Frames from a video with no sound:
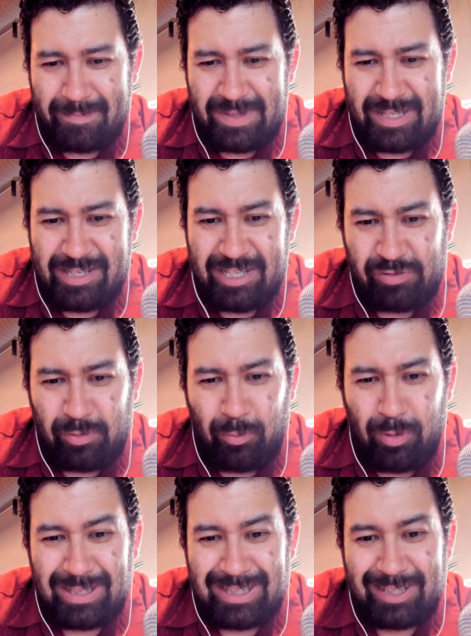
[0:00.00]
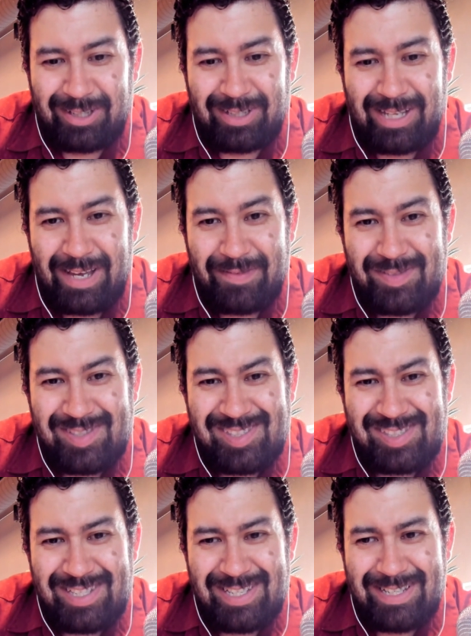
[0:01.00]
Just from what little I've
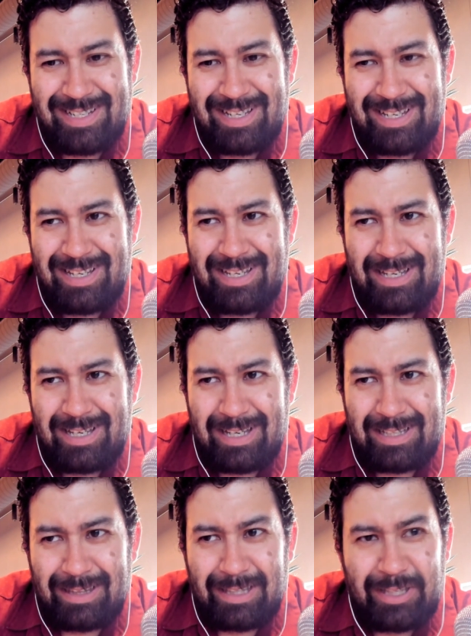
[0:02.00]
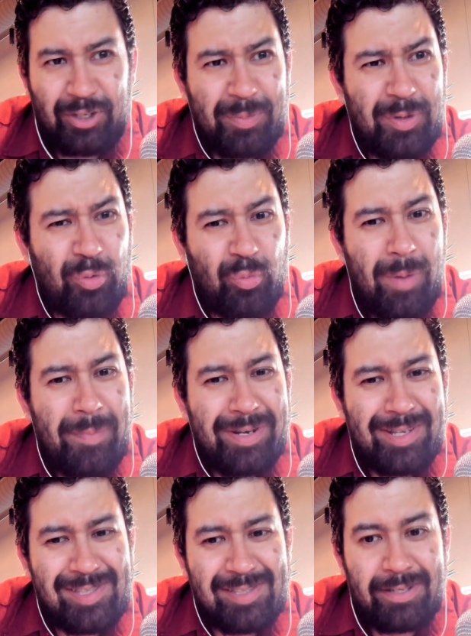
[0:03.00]
seen, a little bit
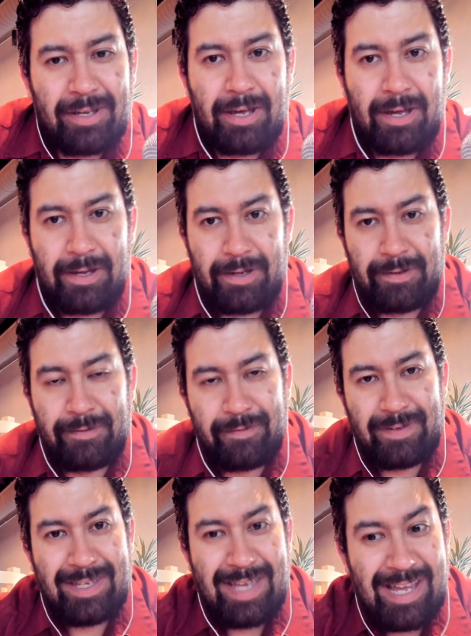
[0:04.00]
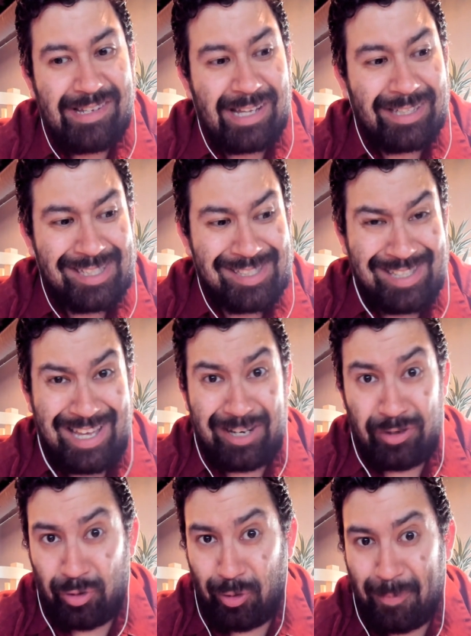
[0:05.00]
reminiscent of Gage
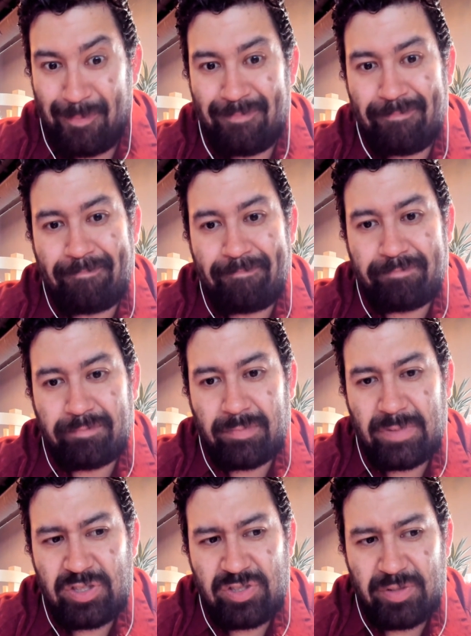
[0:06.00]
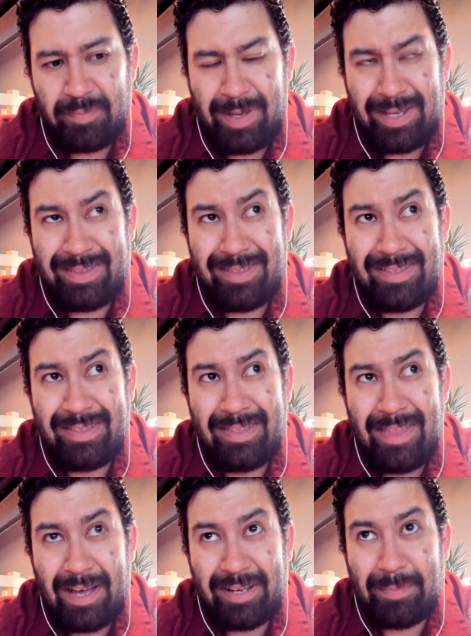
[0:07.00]
Alexander, to make
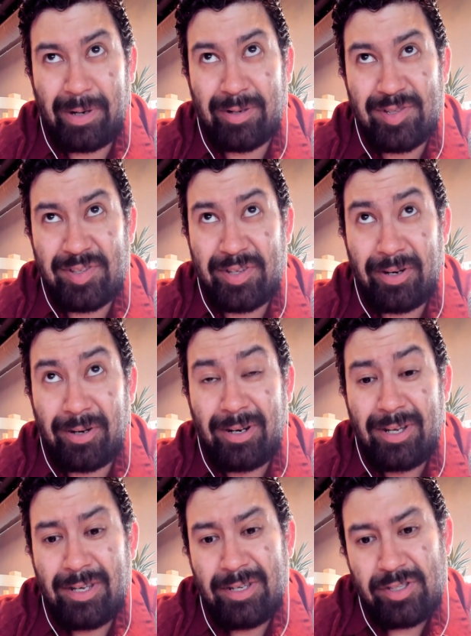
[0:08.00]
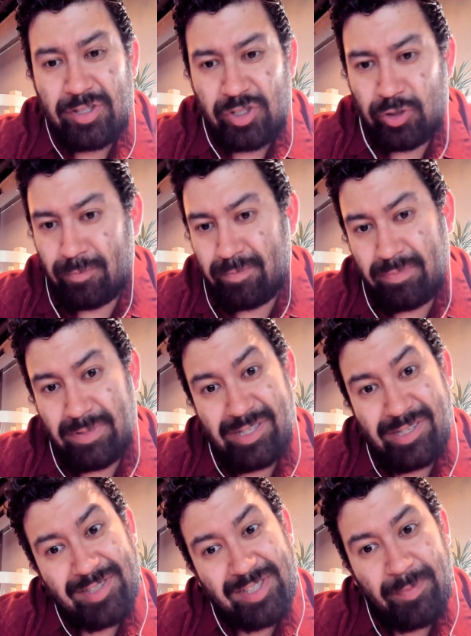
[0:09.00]
that comparison there. So
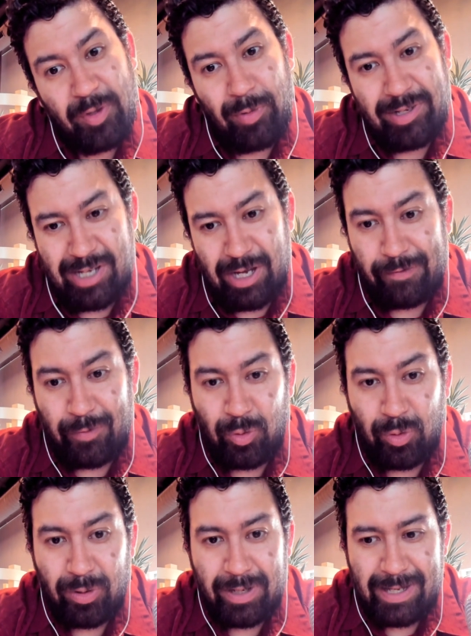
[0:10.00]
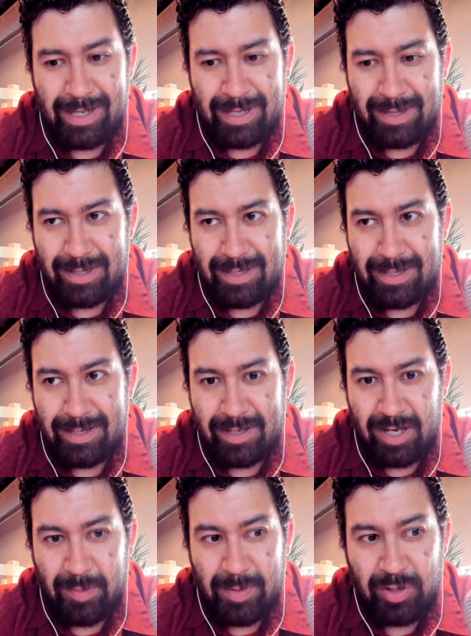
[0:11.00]
just something to watch out for in the
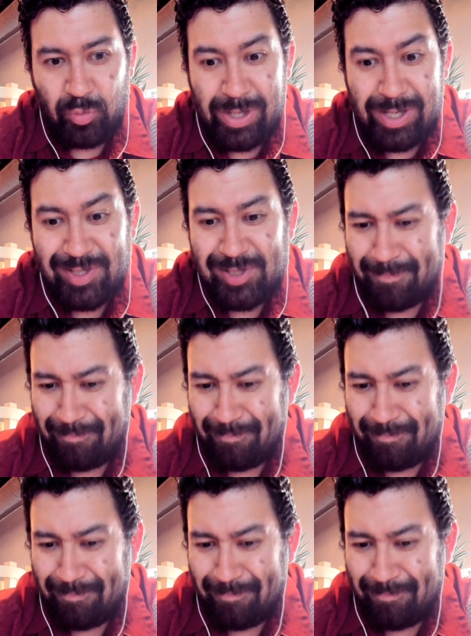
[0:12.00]
coming weeks.